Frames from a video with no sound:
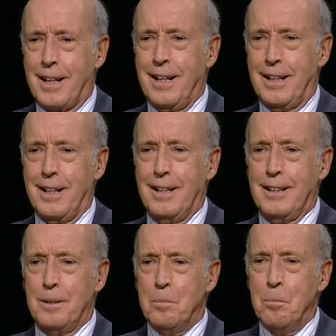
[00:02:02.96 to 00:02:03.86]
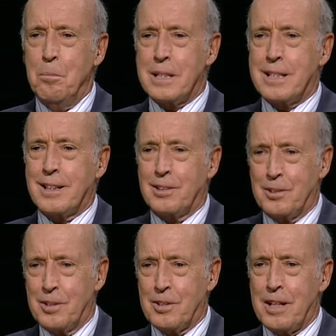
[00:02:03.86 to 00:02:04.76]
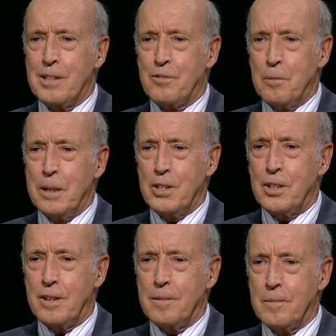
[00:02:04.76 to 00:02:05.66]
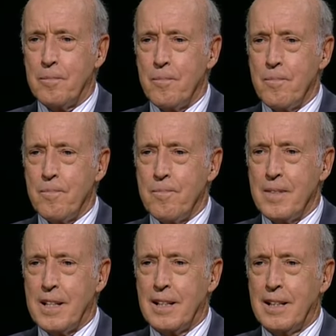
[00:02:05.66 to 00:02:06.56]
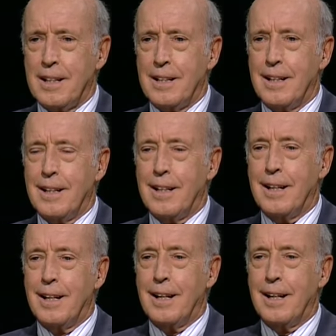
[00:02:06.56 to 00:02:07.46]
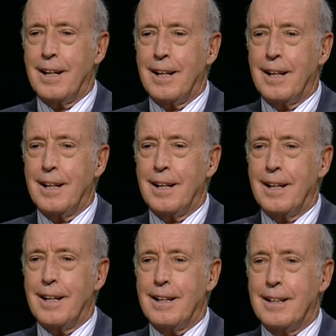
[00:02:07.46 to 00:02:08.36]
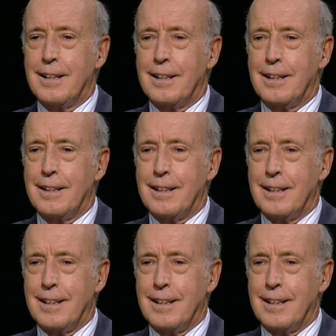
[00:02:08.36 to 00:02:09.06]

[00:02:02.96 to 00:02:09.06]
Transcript: great mystical transformation. But does that mean that he